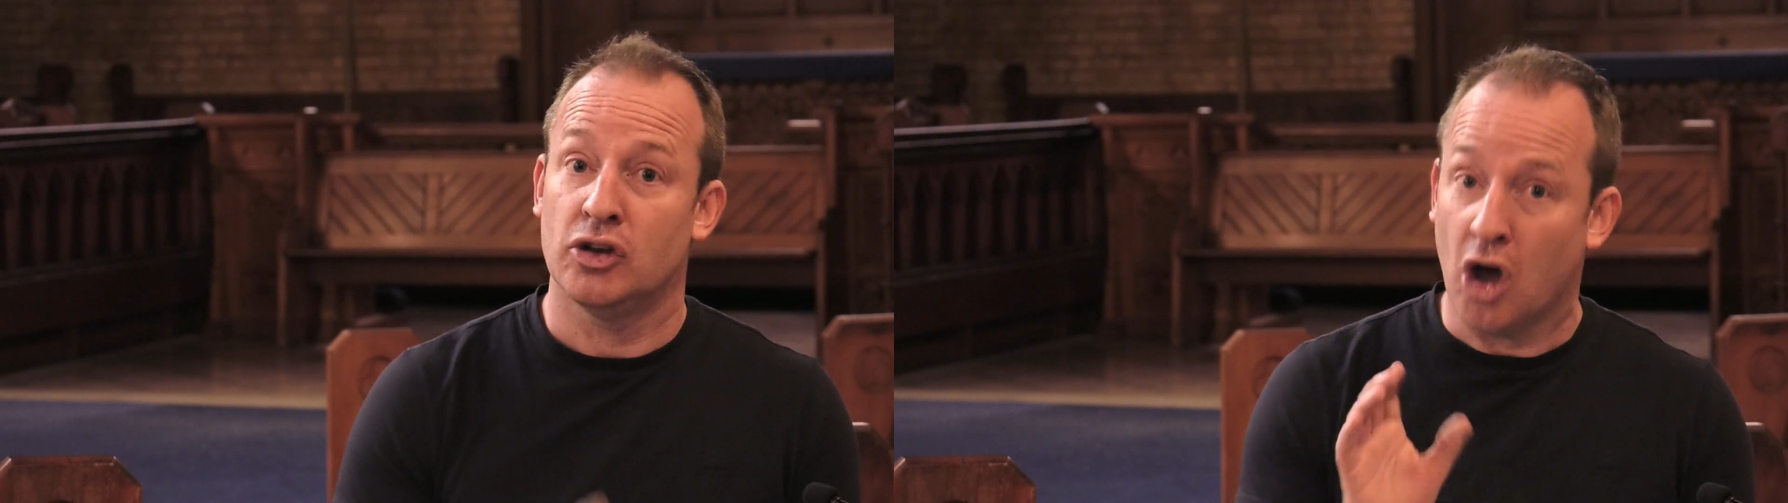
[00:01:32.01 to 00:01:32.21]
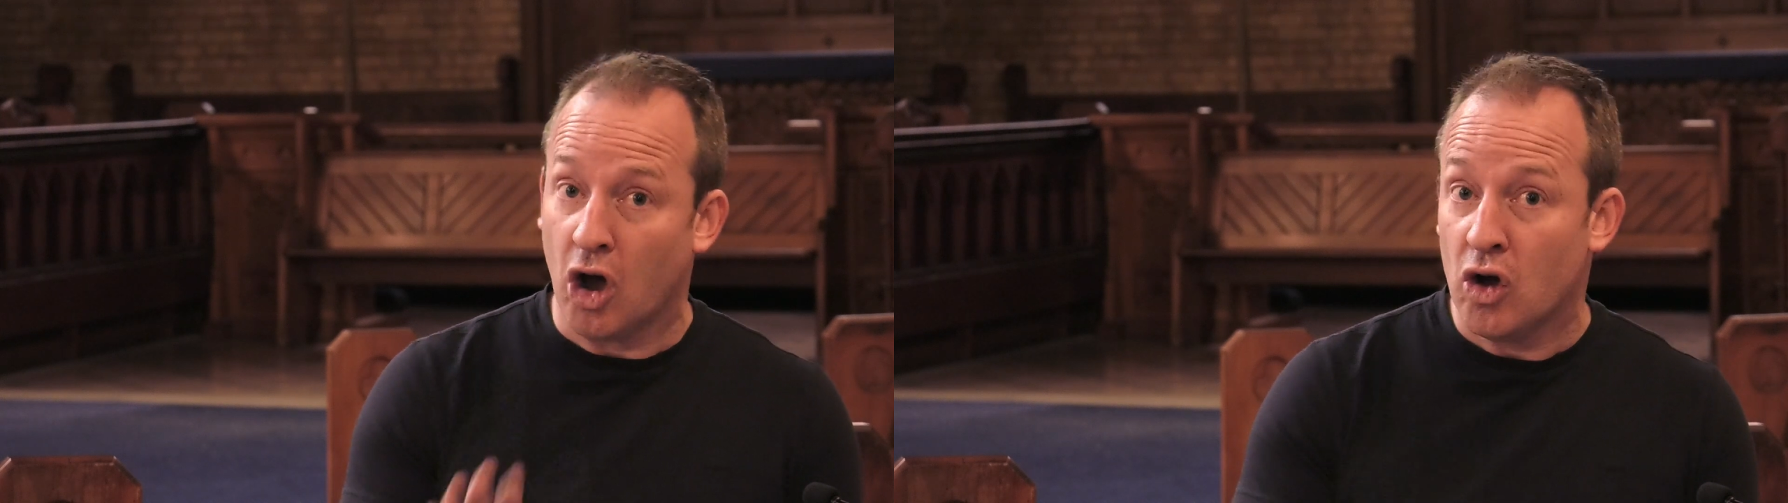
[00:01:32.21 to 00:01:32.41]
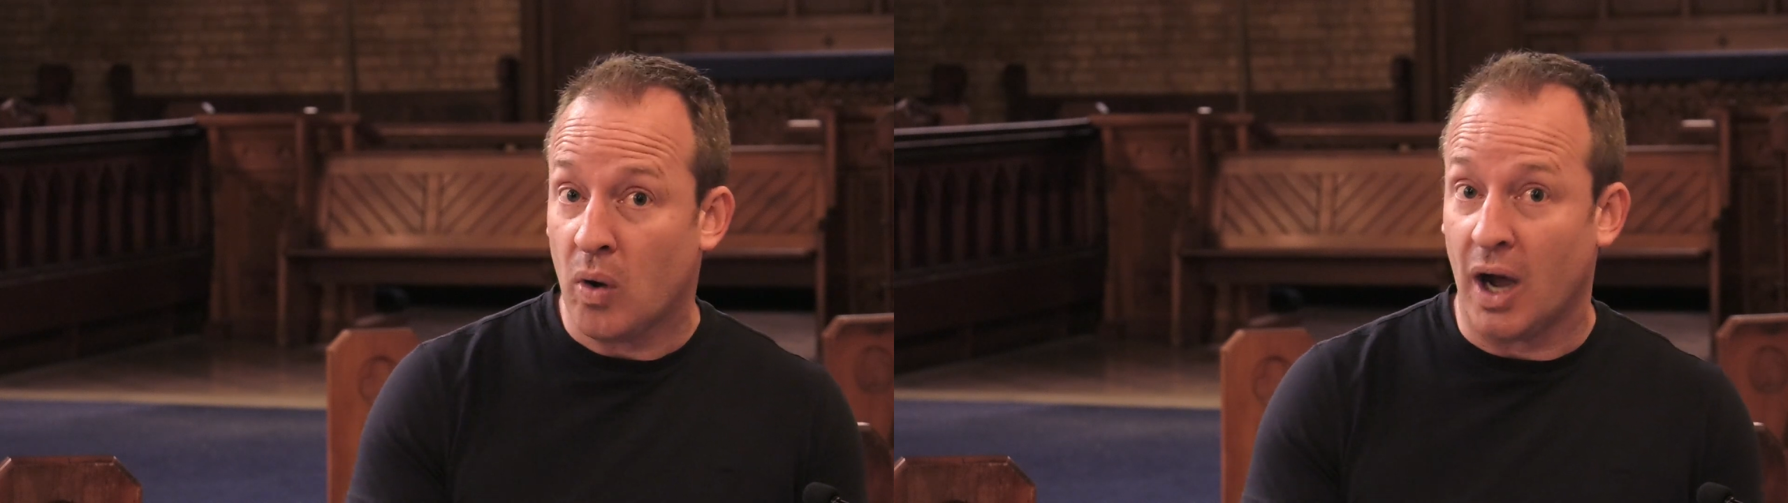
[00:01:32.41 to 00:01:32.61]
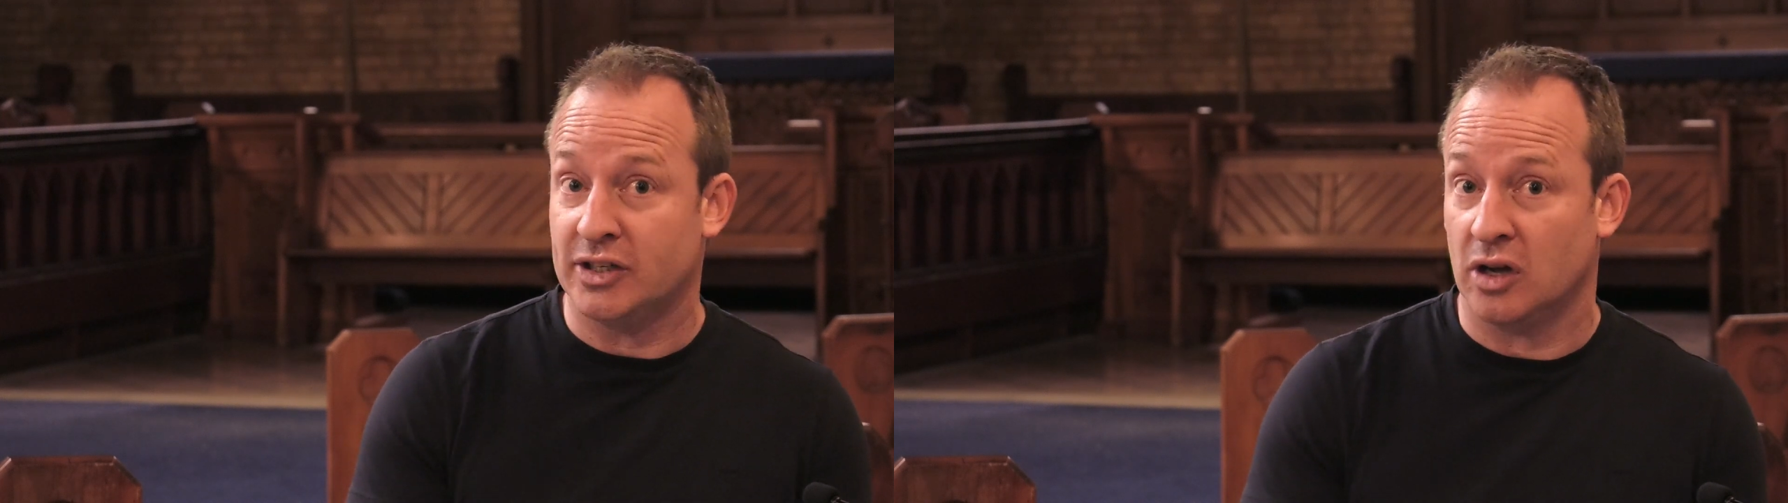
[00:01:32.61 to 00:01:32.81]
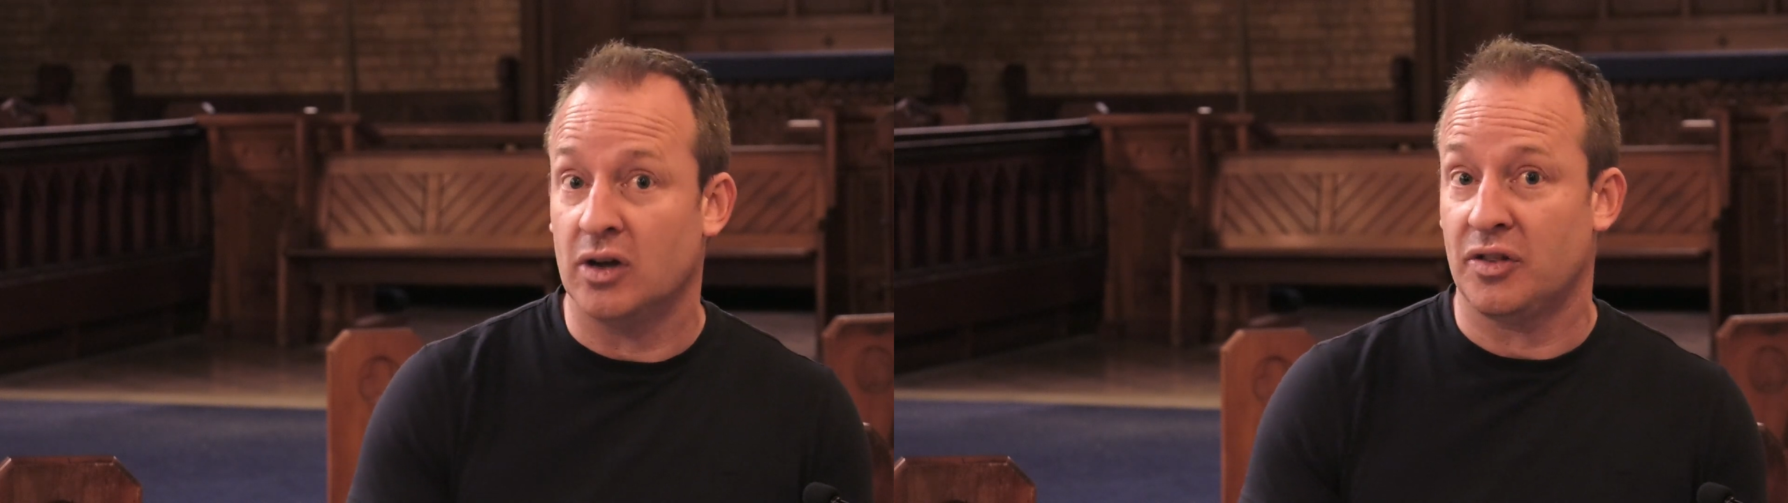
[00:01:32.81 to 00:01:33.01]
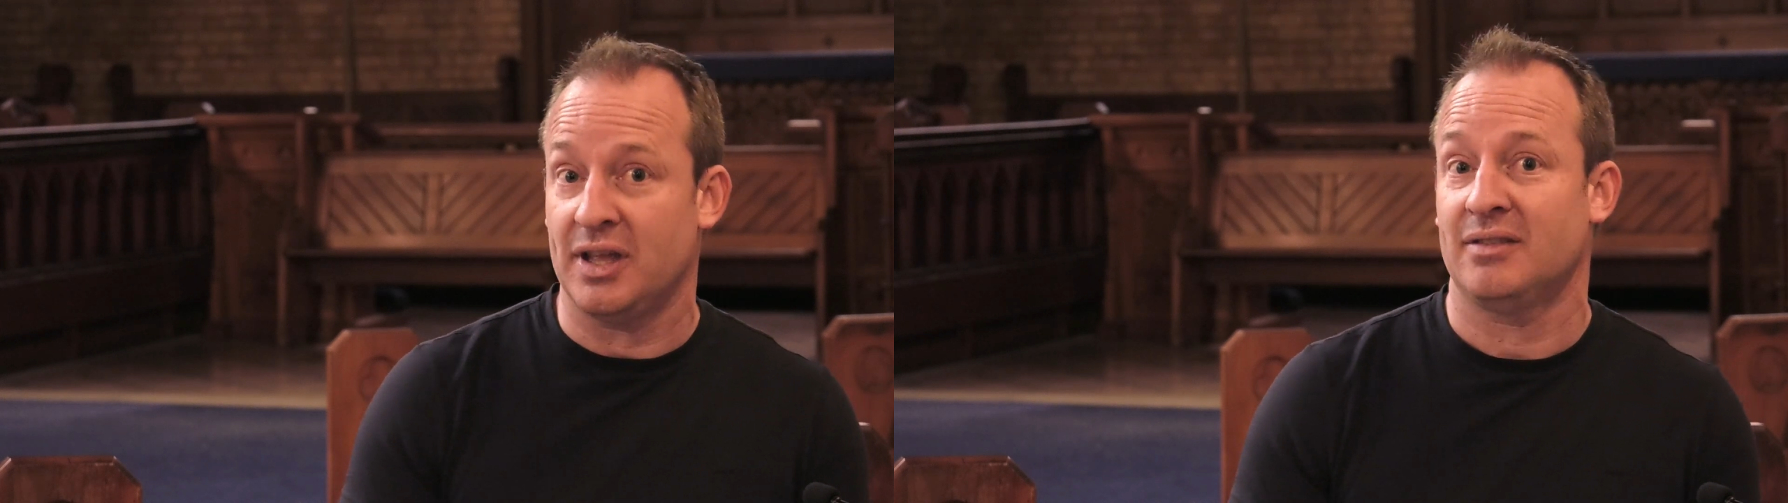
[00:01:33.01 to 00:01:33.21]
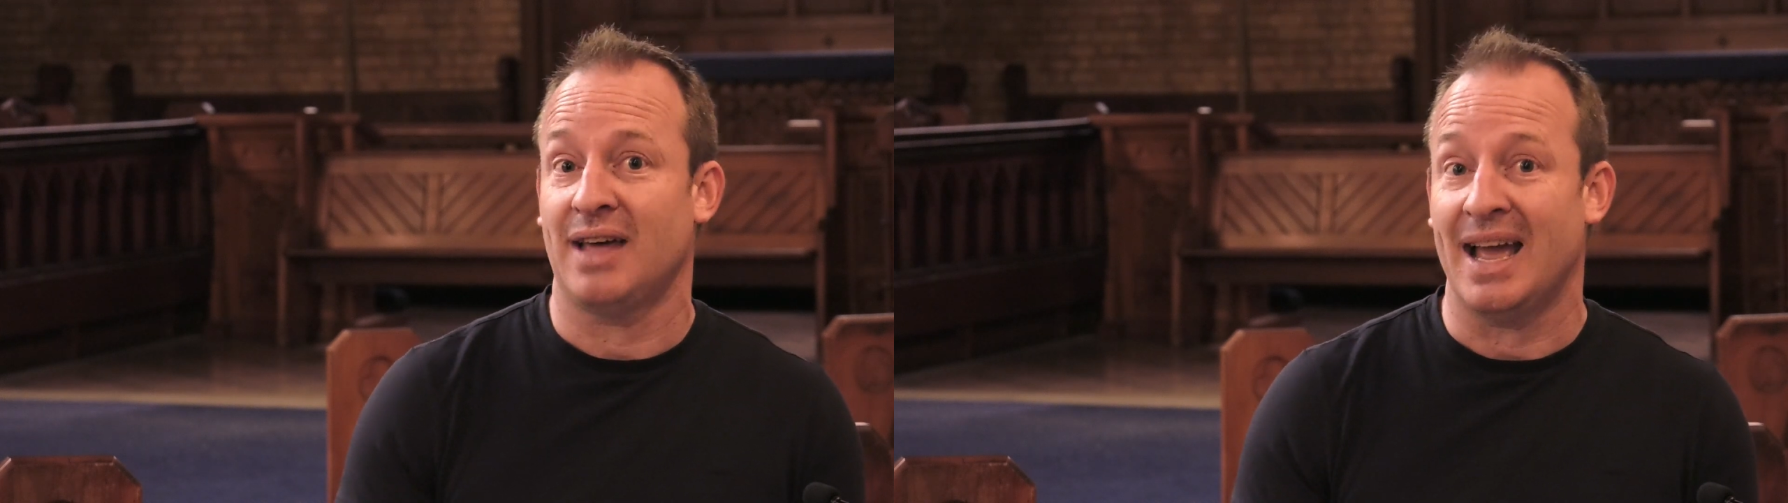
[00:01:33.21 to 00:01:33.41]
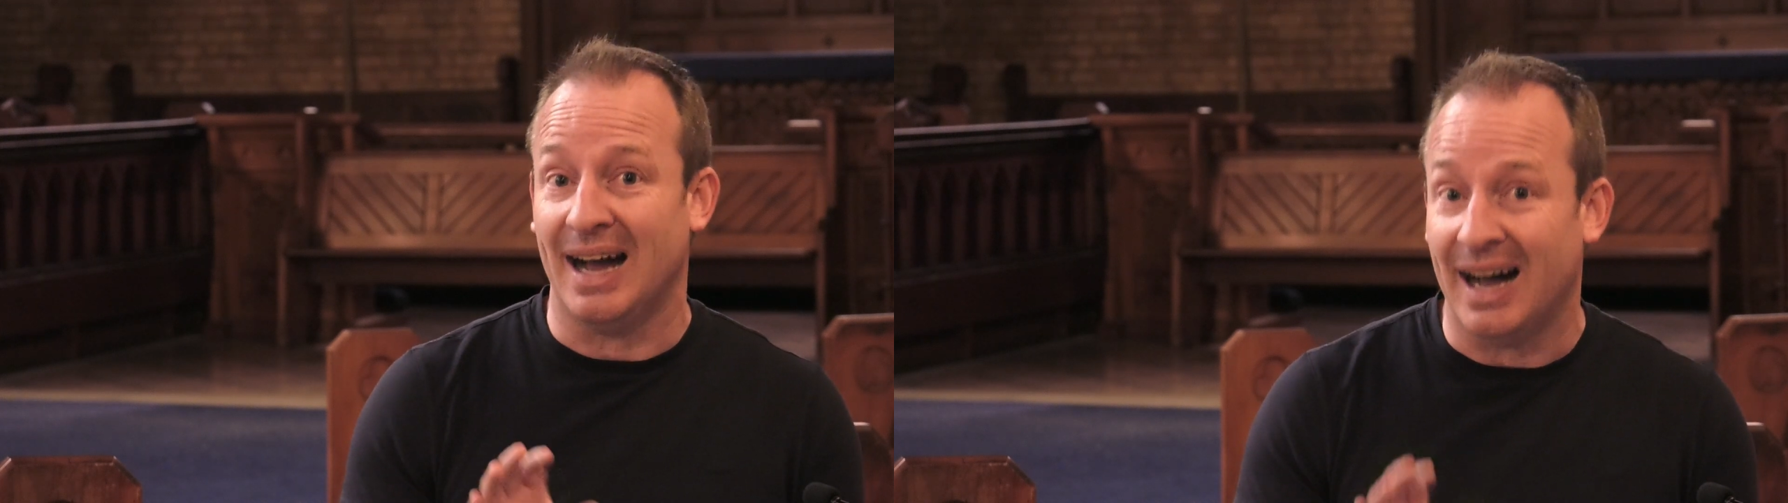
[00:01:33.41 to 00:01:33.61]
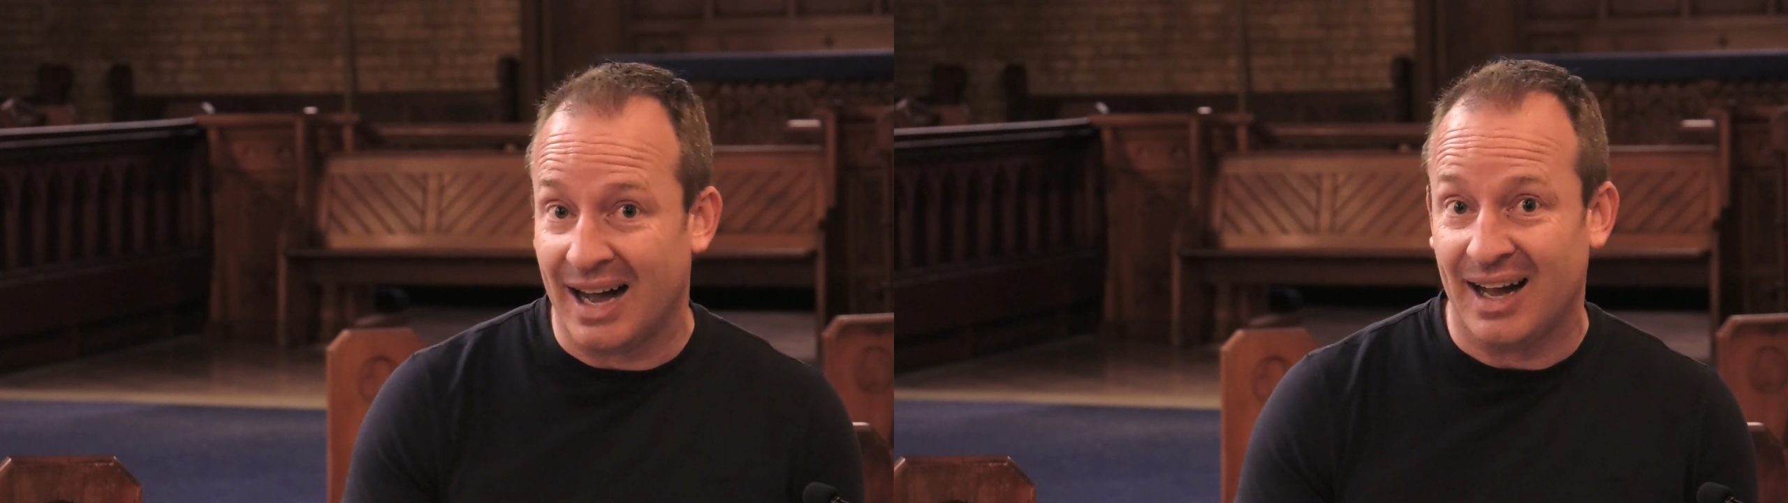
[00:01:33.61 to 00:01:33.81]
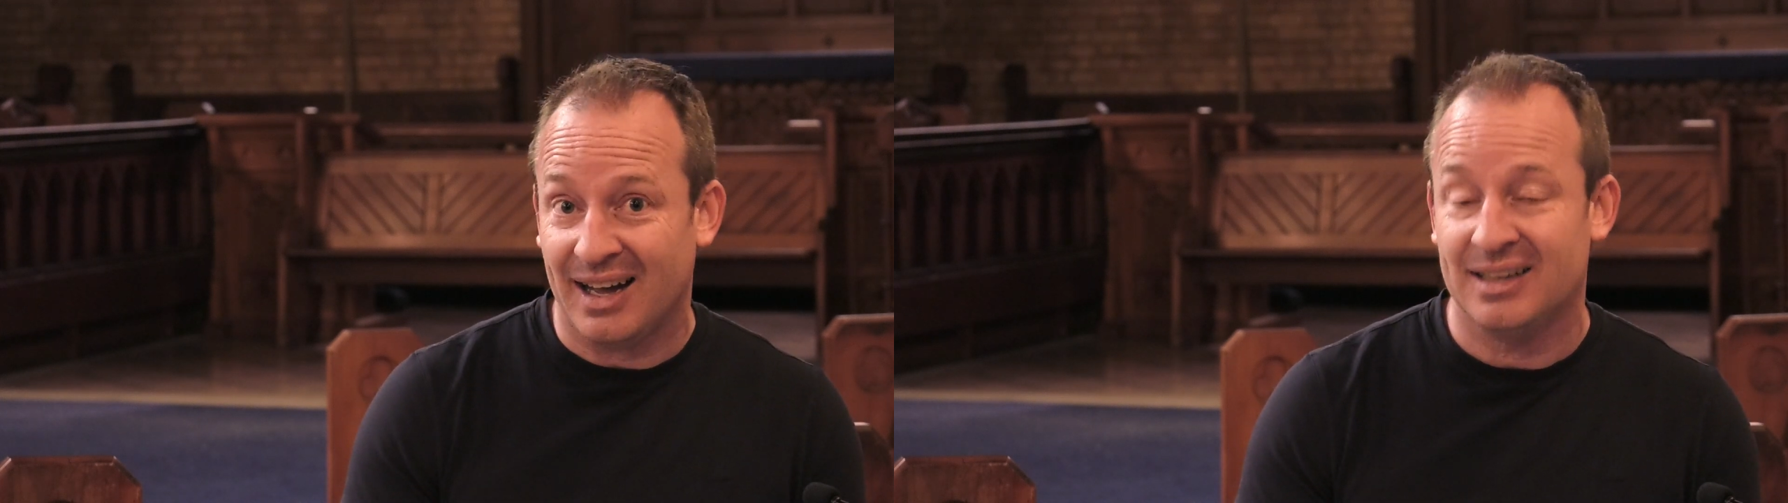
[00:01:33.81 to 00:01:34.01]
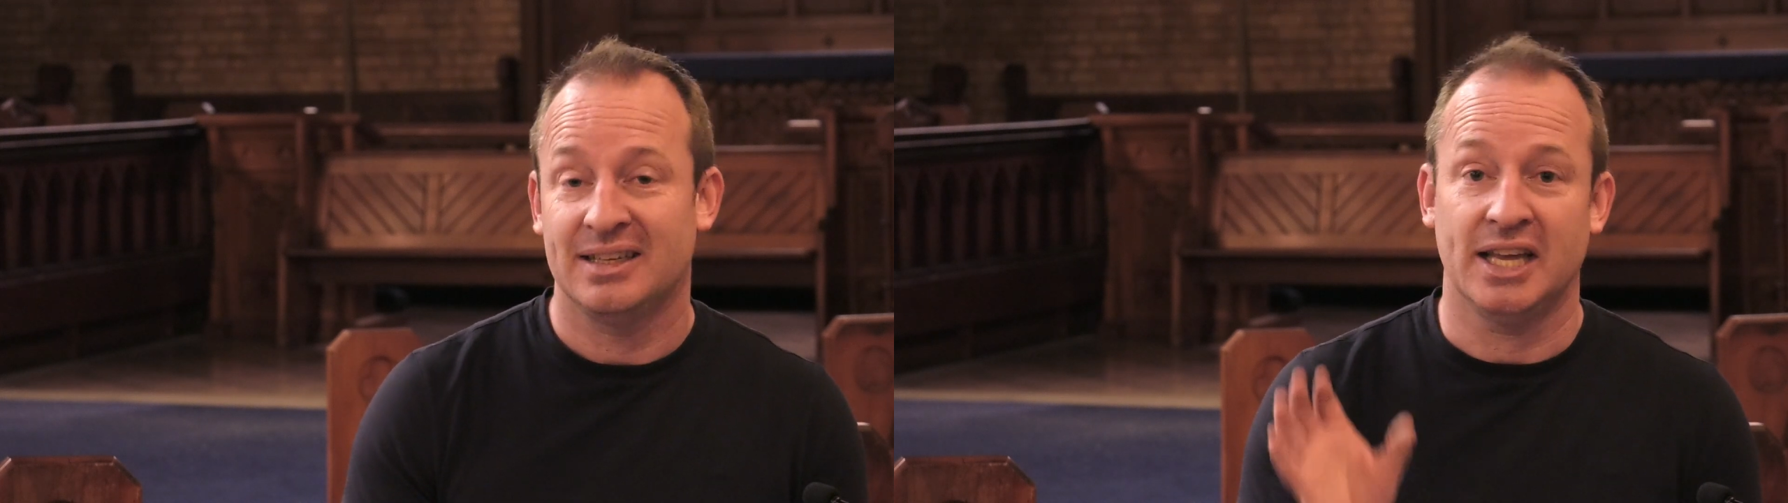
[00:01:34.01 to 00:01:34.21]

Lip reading: no, I don't think they are